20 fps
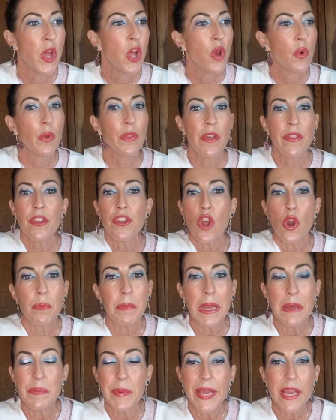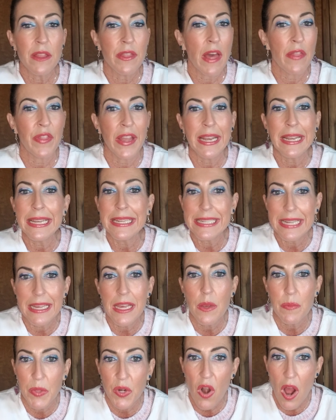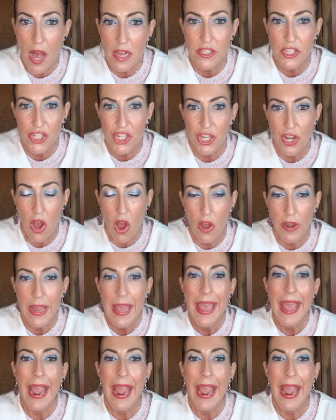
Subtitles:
well, then the note may be that they need to keep their oxygen on,